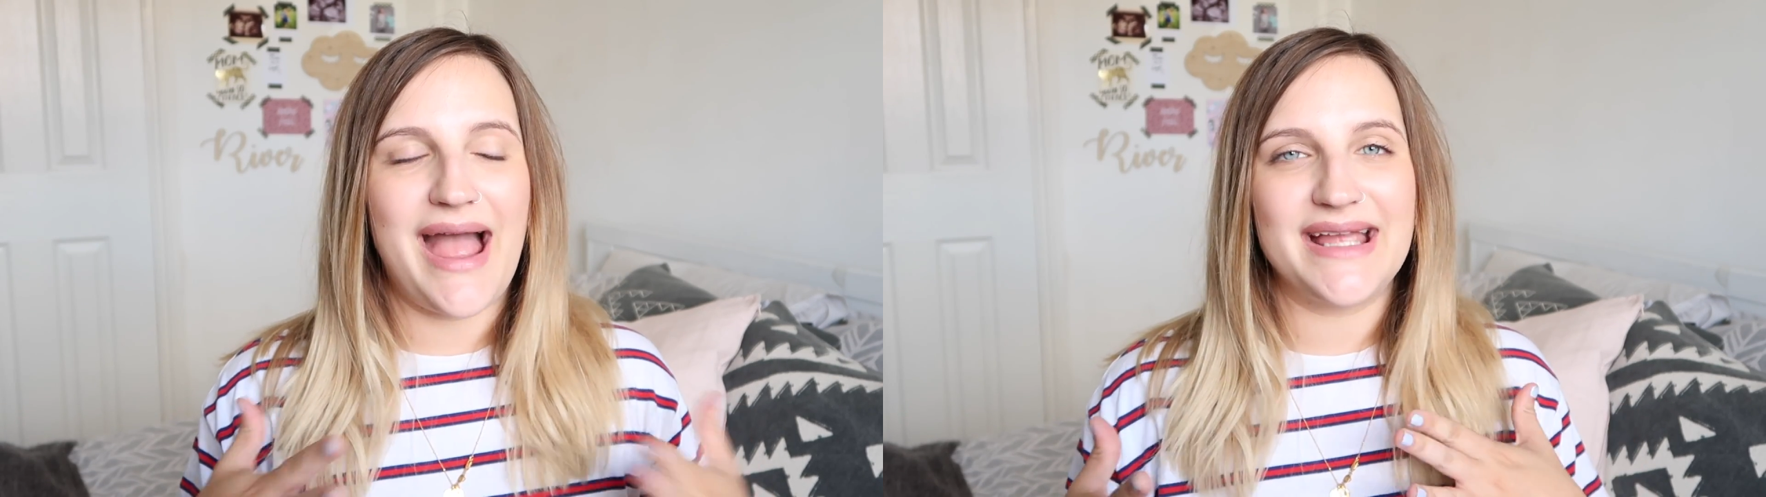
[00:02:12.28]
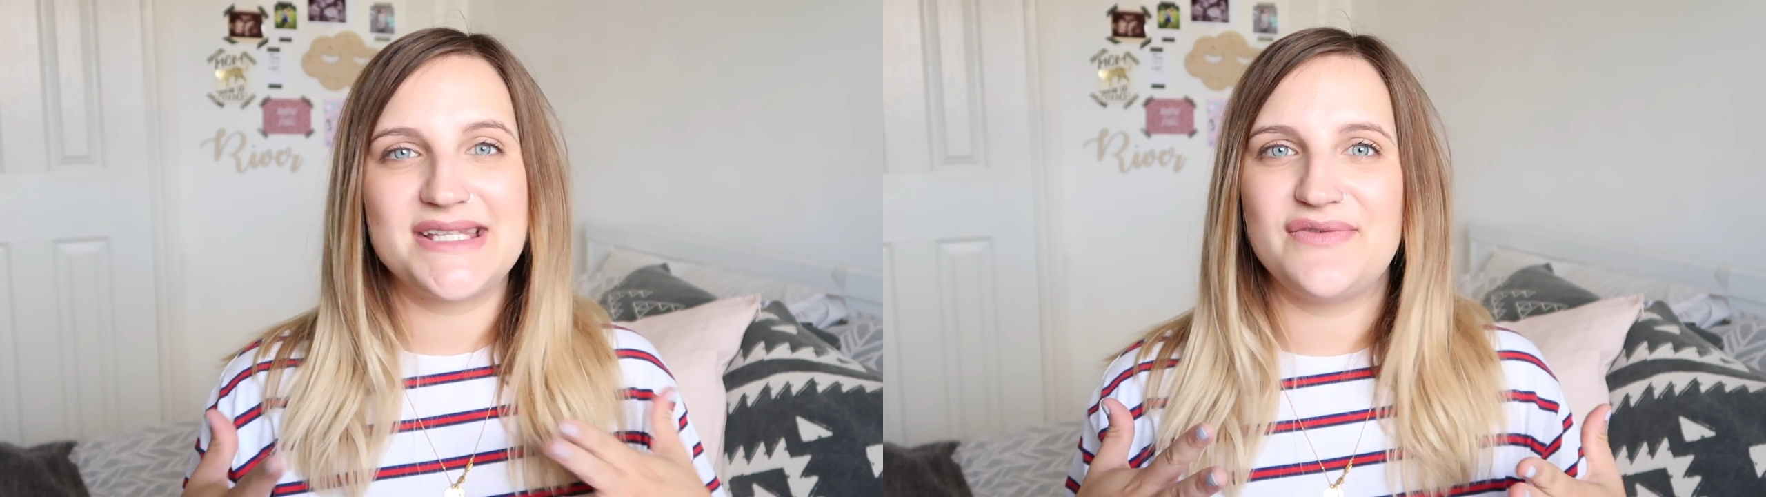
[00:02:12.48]

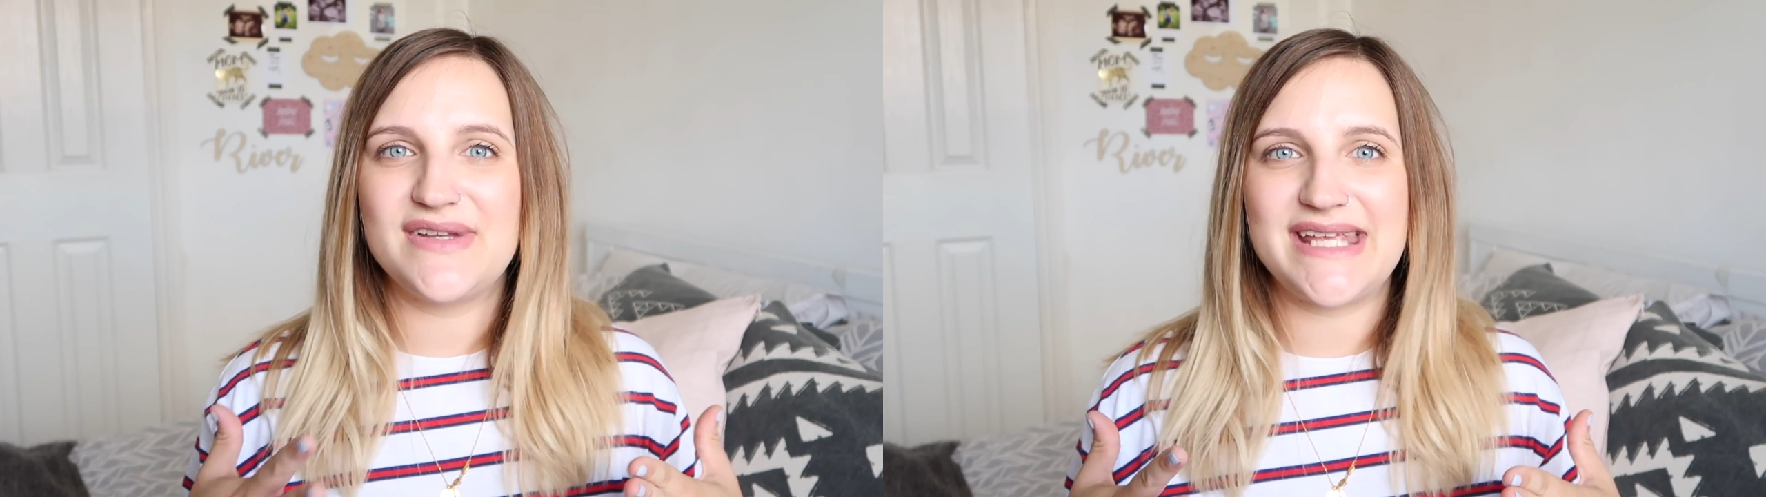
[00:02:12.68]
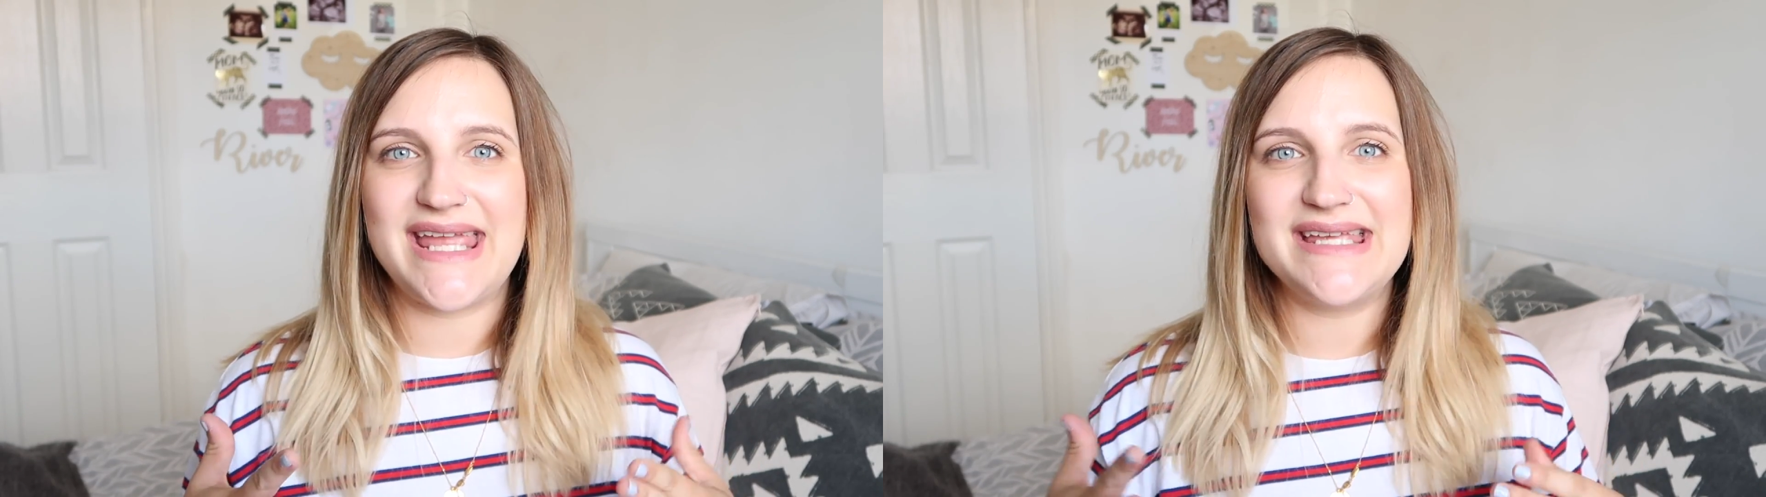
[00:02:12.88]

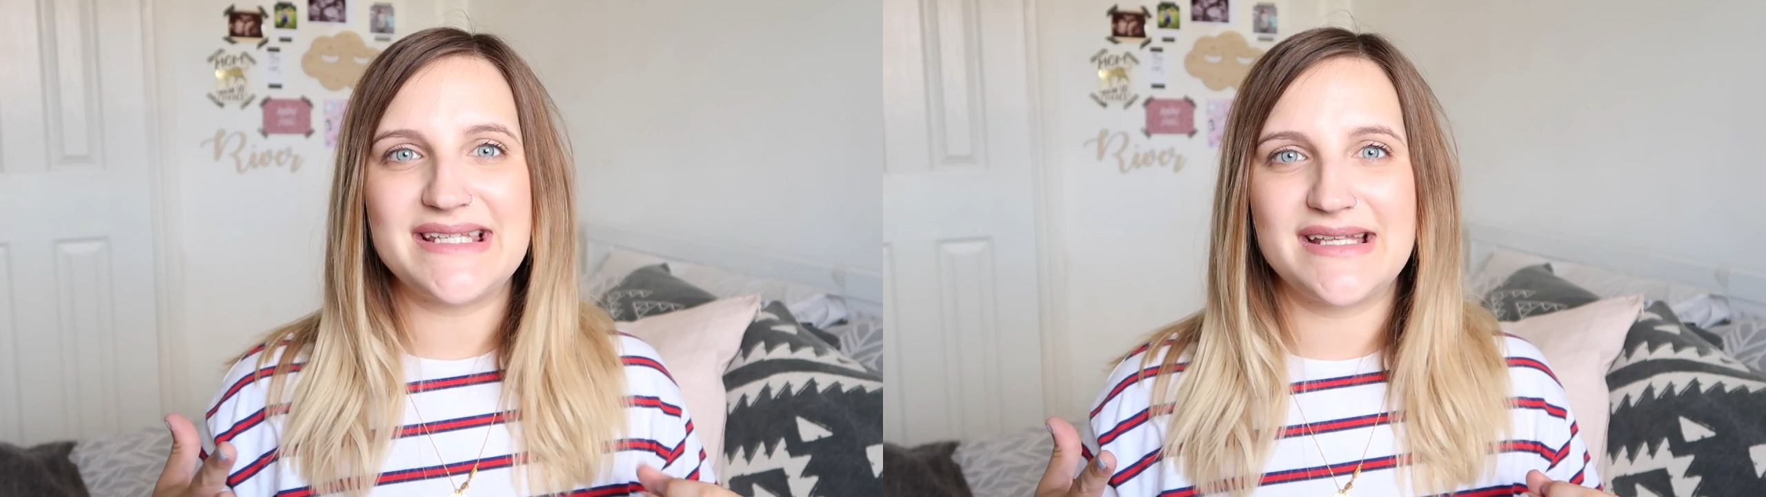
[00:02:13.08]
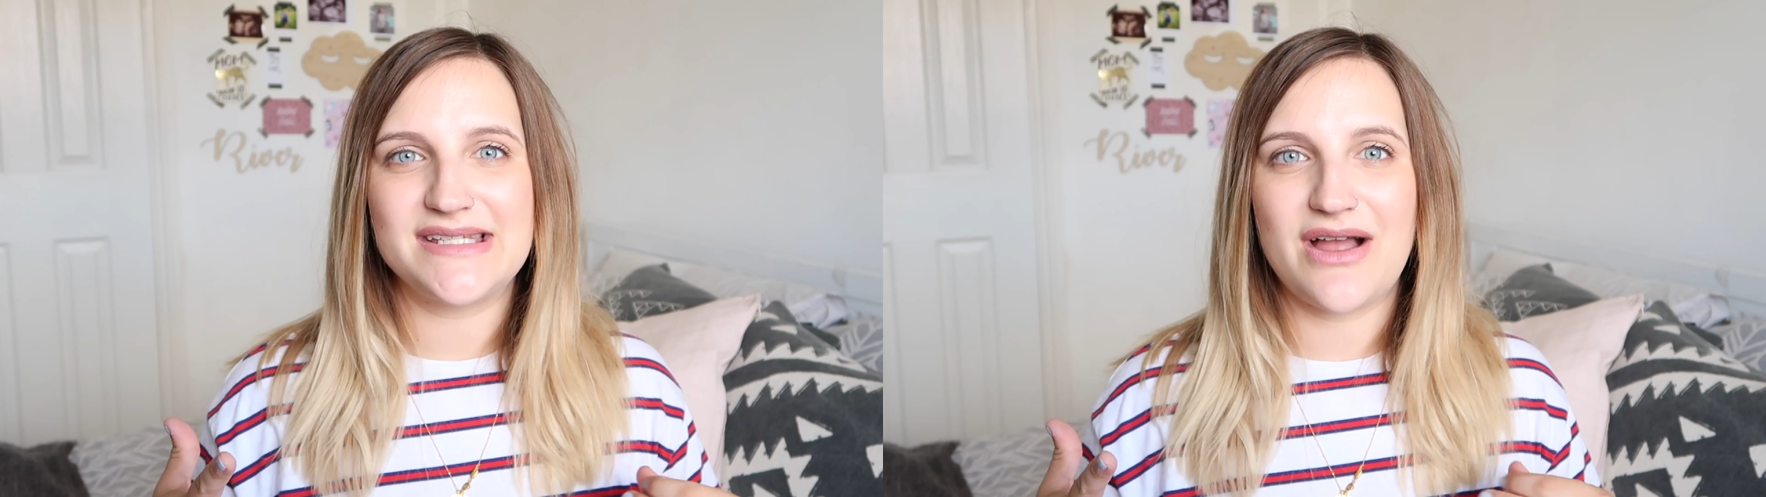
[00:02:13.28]
activities
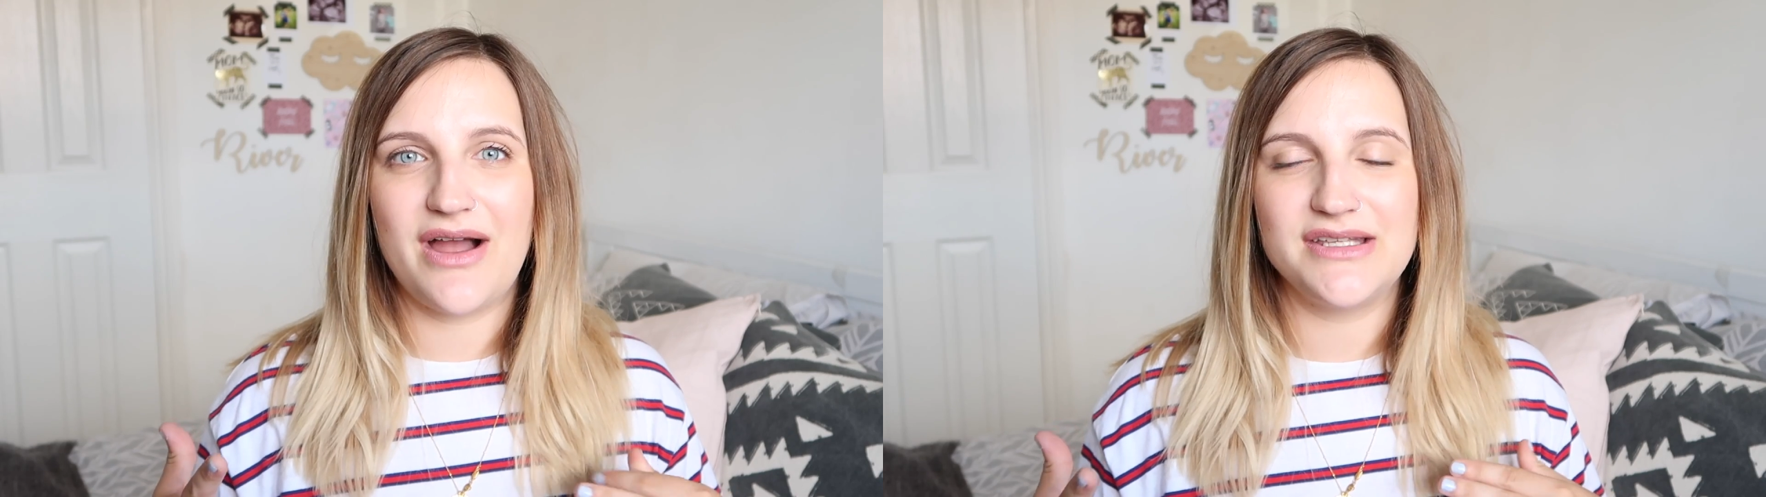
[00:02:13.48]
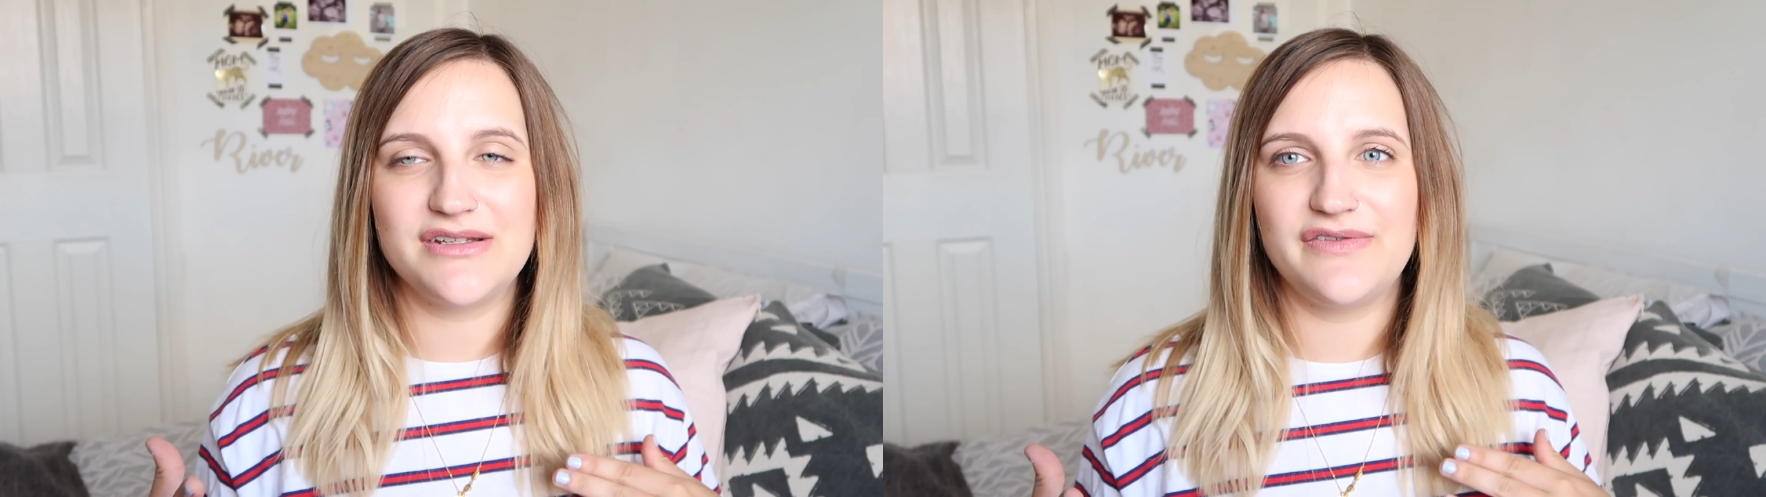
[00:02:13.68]
and to
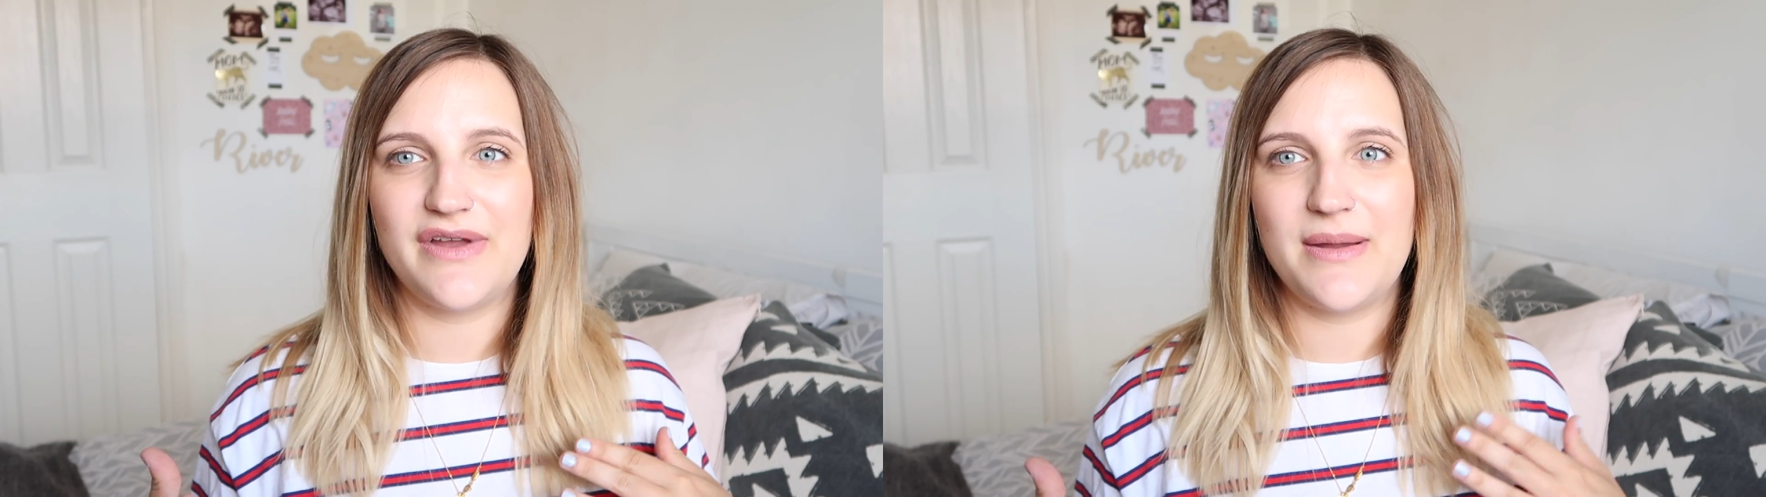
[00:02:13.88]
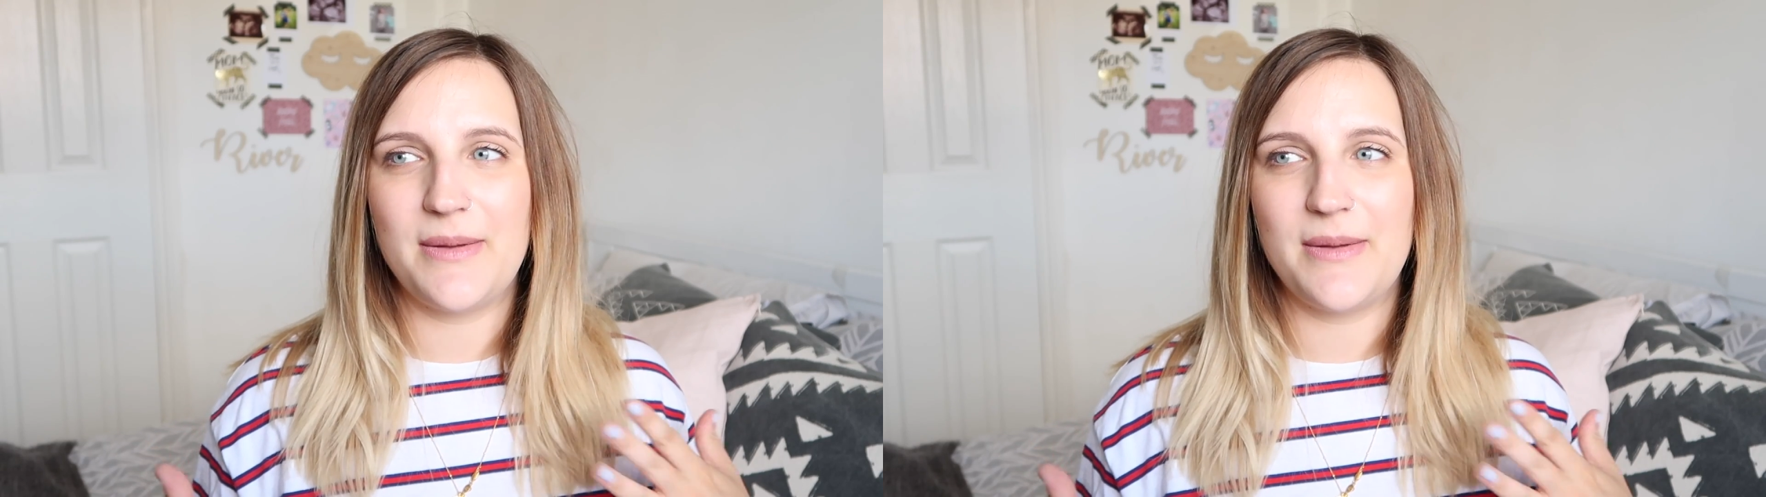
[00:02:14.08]
kind of